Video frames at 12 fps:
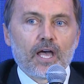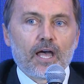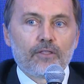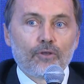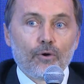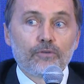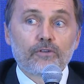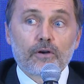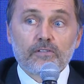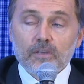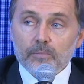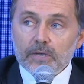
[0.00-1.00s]
and those are
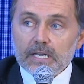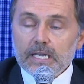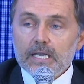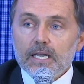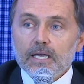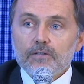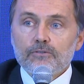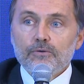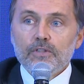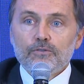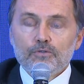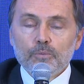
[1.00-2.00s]
typically linked to
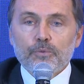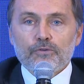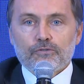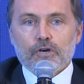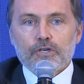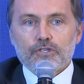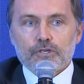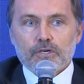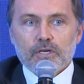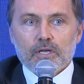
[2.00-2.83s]
the superstructure.